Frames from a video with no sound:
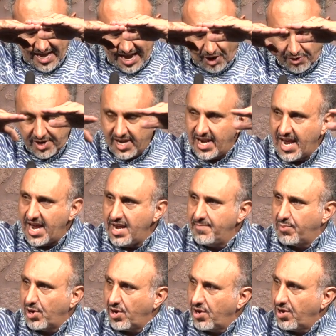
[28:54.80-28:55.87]
our
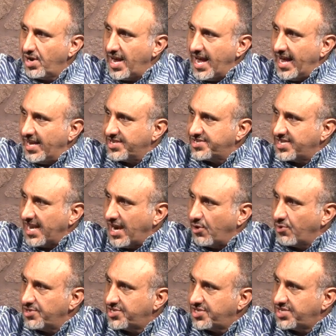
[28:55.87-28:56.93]
neighbor as
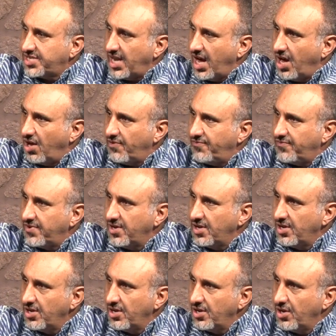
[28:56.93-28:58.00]
ourself
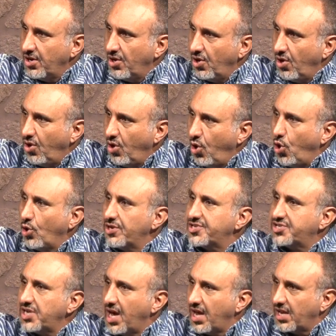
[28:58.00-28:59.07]

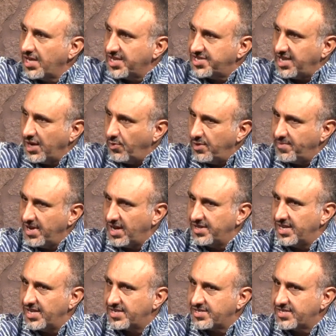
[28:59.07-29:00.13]
horizontally. Stay with me on
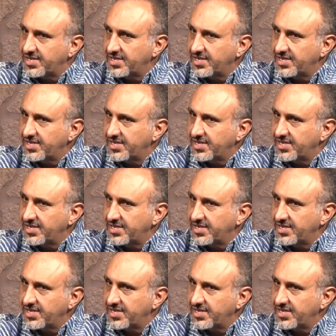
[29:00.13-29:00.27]
this.